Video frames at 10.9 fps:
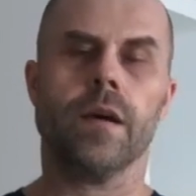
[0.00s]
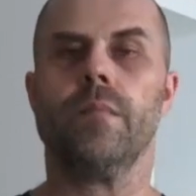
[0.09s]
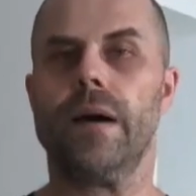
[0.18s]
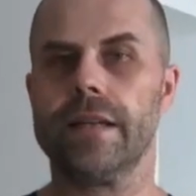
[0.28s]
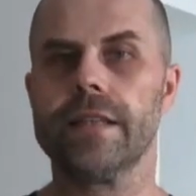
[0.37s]

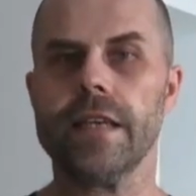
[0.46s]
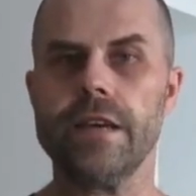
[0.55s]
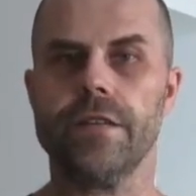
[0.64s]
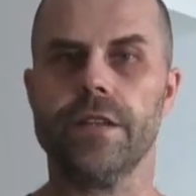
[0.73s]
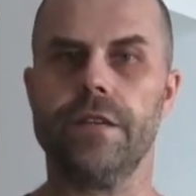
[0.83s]
but
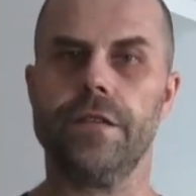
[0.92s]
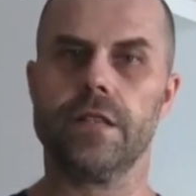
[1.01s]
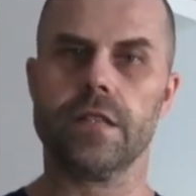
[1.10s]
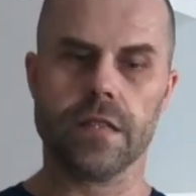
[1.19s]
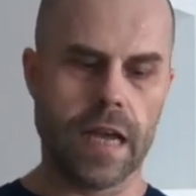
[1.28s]
even if
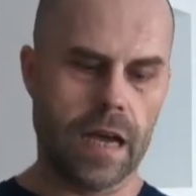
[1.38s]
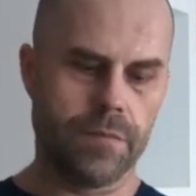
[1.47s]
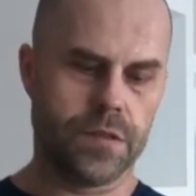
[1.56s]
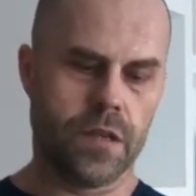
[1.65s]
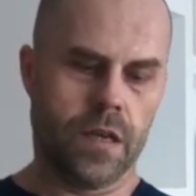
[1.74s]
it
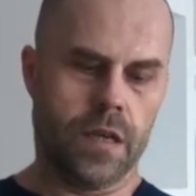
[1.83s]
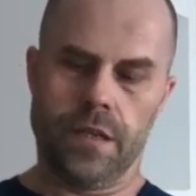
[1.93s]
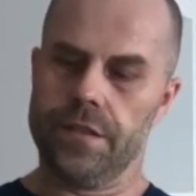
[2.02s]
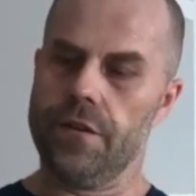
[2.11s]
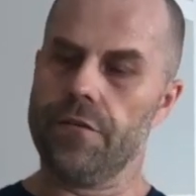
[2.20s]
snaps,
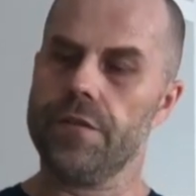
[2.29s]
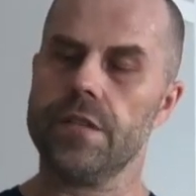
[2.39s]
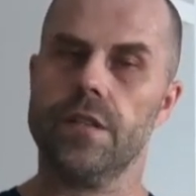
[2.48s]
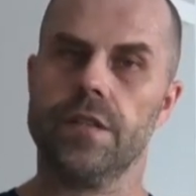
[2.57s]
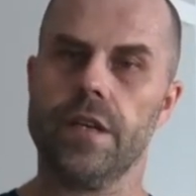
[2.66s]

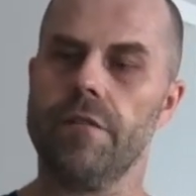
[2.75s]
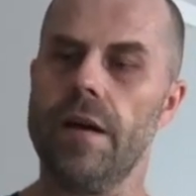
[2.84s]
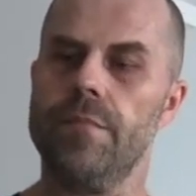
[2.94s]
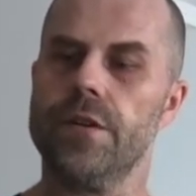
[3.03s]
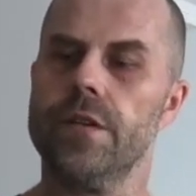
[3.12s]
the
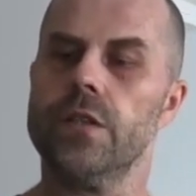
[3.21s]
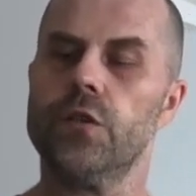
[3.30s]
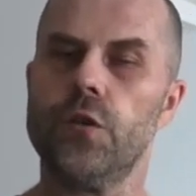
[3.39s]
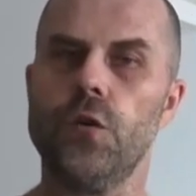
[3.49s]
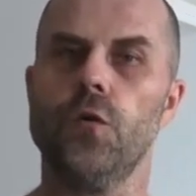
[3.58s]
rubber
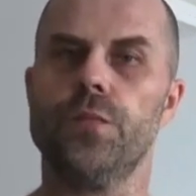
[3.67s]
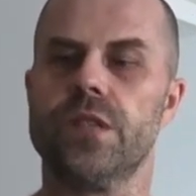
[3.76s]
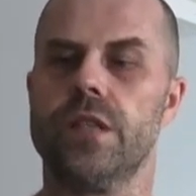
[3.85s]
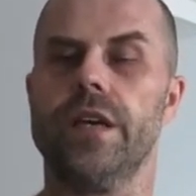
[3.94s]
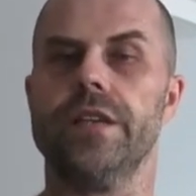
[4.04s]
tube
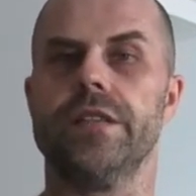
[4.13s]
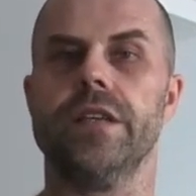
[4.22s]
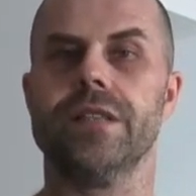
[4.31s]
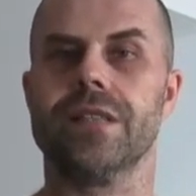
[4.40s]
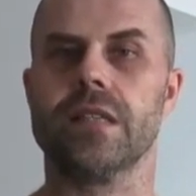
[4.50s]
stays
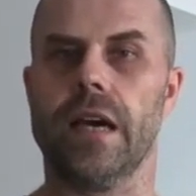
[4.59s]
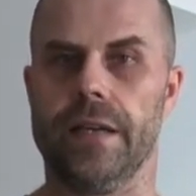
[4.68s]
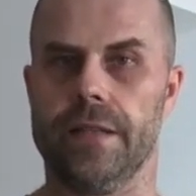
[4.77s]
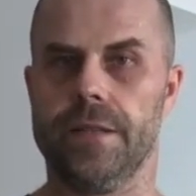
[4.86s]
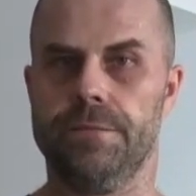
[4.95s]

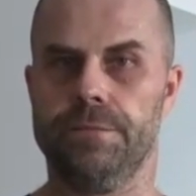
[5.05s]
inside.